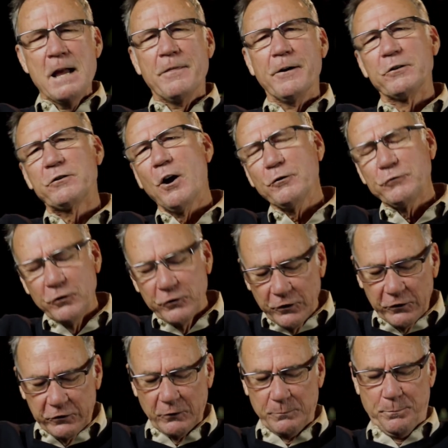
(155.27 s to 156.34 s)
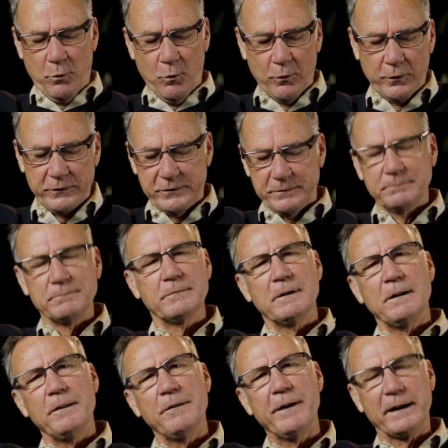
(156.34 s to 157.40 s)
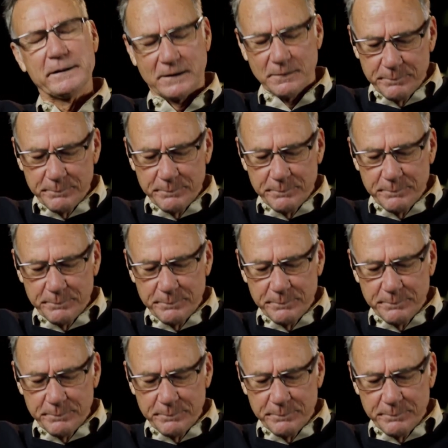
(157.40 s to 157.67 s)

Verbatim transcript: There's also the support that